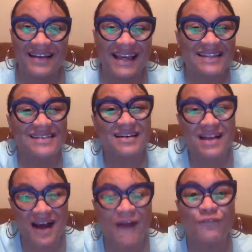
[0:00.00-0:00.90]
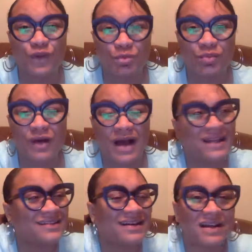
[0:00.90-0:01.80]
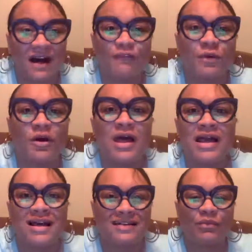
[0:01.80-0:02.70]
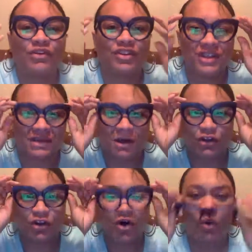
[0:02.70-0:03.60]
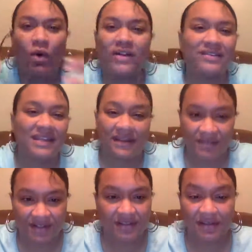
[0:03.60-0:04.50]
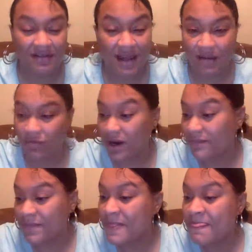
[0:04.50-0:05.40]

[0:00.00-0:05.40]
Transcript: It's uncomfortable. It's uncomfortable because I want you to think about, no one's gift is the same, right?